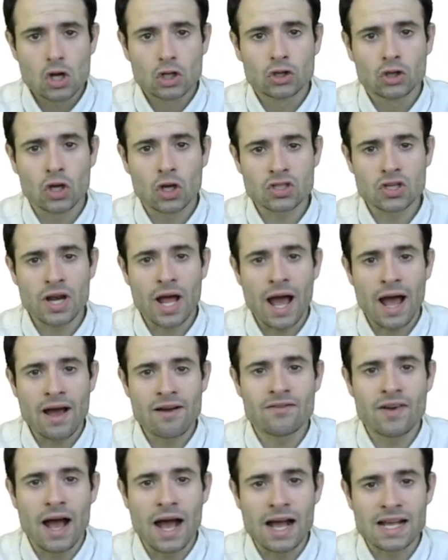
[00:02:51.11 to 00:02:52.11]
doesn't
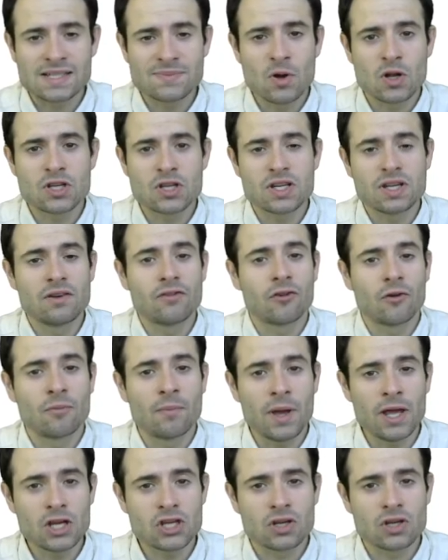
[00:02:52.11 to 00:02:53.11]
have as much
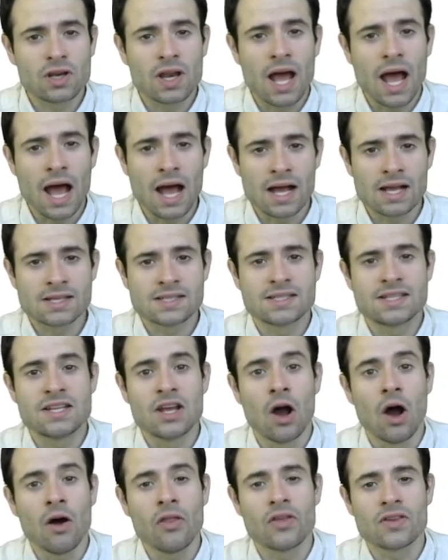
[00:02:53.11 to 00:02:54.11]
information as the
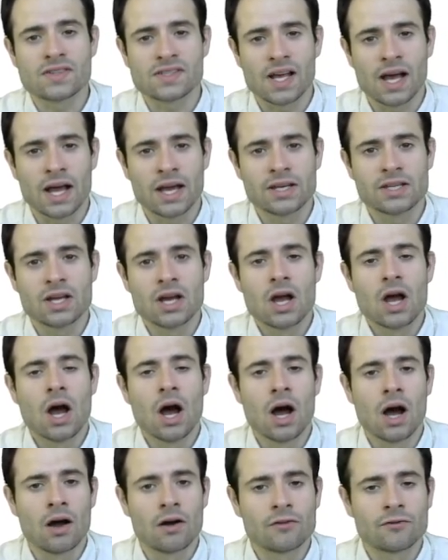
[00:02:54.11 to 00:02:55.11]
other side
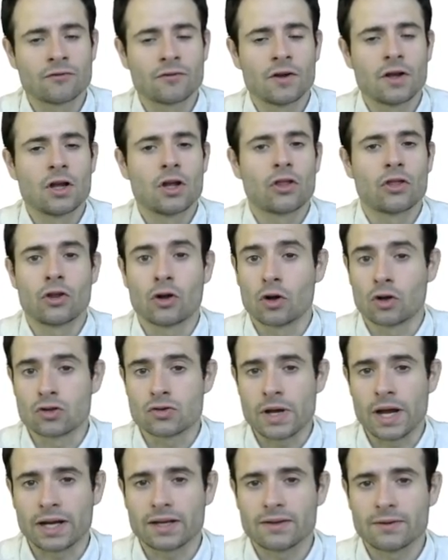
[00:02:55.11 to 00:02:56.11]
of the
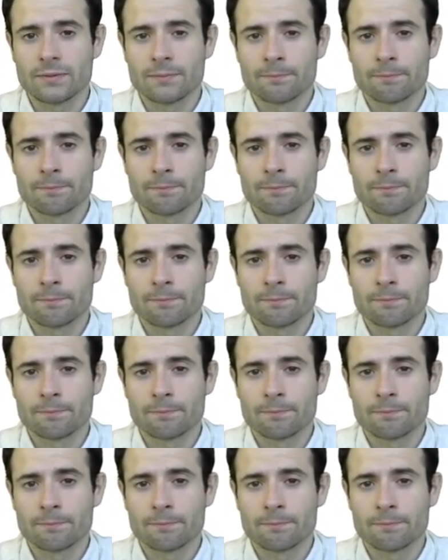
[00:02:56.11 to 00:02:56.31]
contract.